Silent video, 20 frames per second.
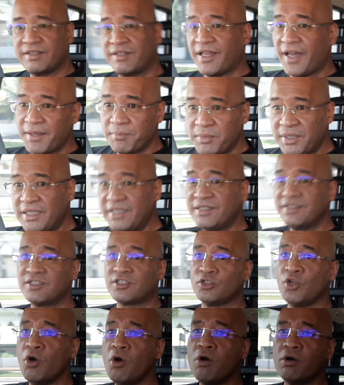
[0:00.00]
that
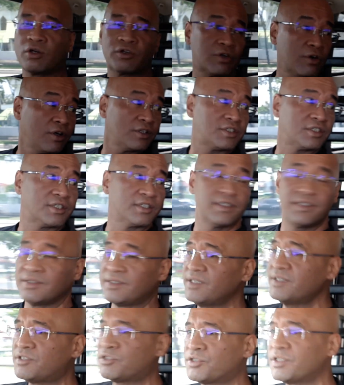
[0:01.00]
means no
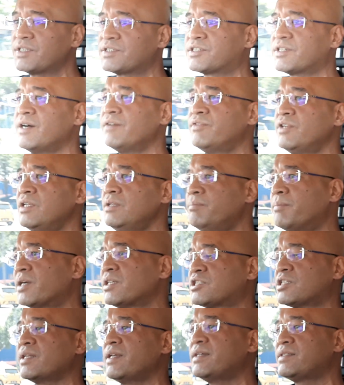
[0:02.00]
cross-district travel,
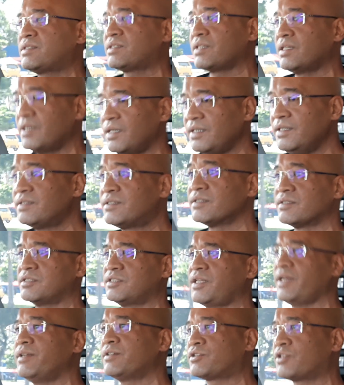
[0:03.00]
much less uh,
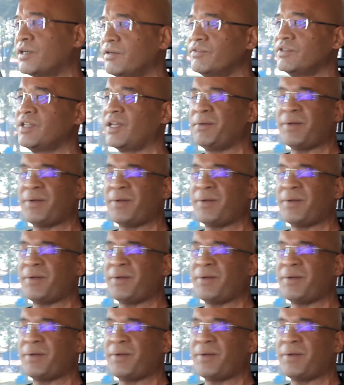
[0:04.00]
interstate travel.